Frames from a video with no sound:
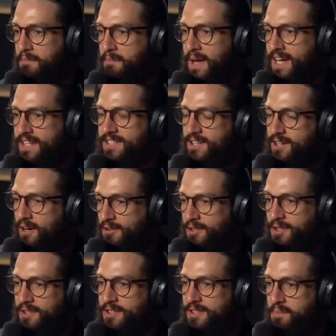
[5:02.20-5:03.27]
makes the culture of
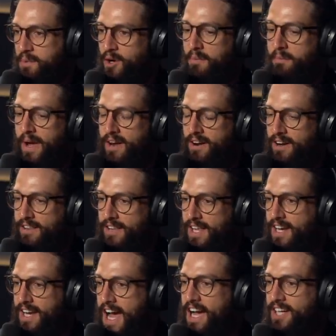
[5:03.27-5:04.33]
the sport better, and then it
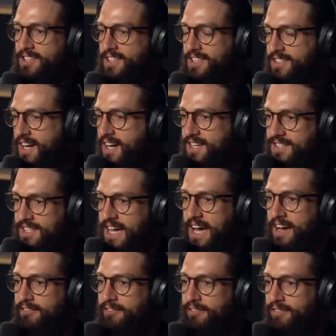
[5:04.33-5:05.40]
actually does
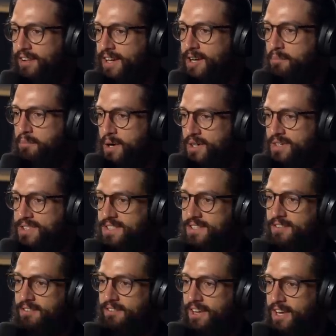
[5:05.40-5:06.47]
have like a
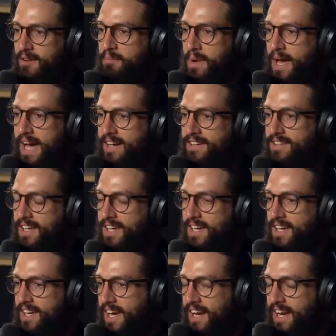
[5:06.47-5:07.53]
positive impact.
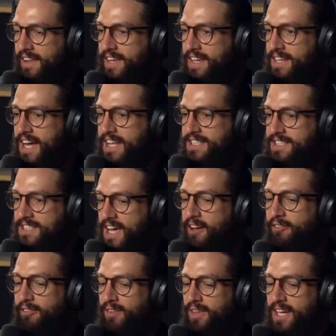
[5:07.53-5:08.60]
And I think that's
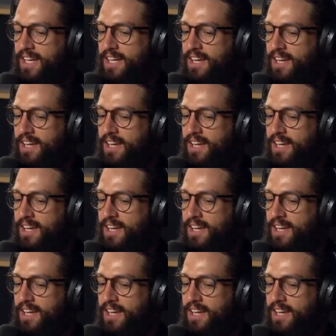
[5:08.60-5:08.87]
definitely,